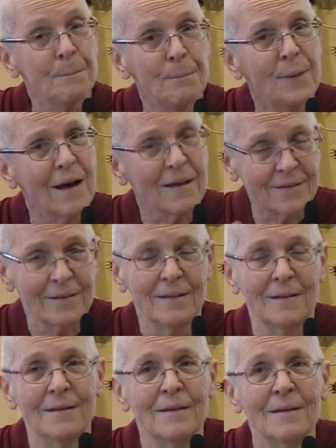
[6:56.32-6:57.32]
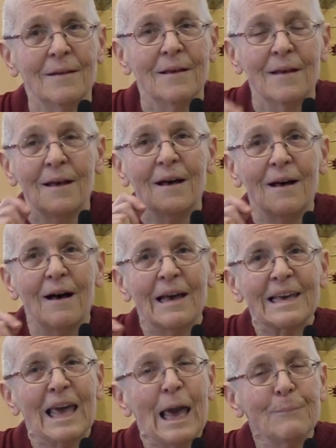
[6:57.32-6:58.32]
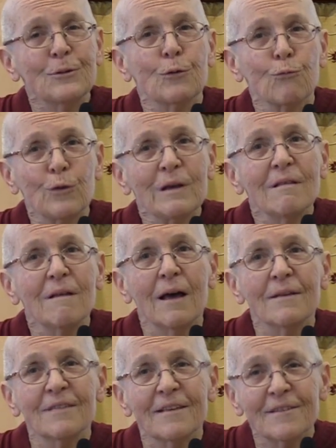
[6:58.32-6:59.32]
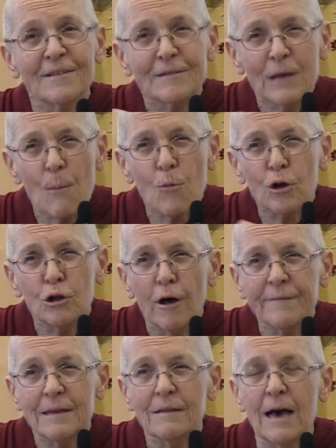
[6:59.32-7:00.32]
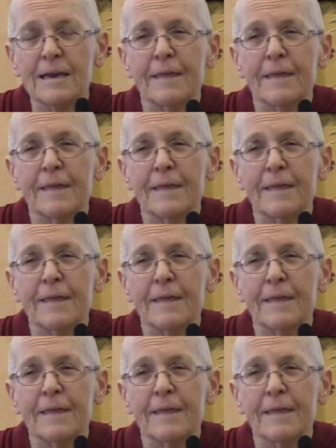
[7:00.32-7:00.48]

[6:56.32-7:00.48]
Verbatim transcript: But I came to realize that somewhere along the line,